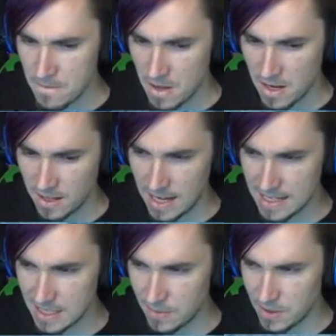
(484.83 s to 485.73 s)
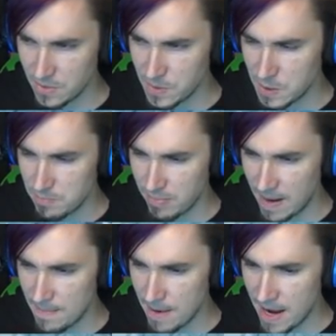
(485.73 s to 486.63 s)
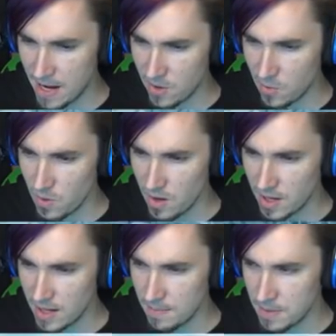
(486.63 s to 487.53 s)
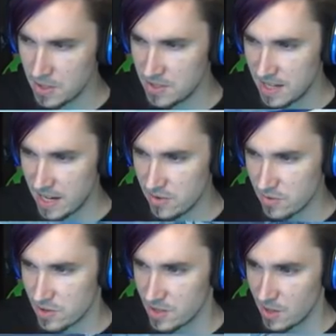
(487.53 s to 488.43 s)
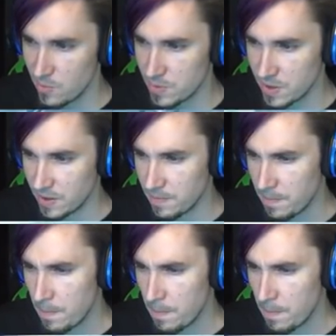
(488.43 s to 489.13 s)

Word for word: And the last thing I want to do is sprain my ankle walking up these dangerous slopes here.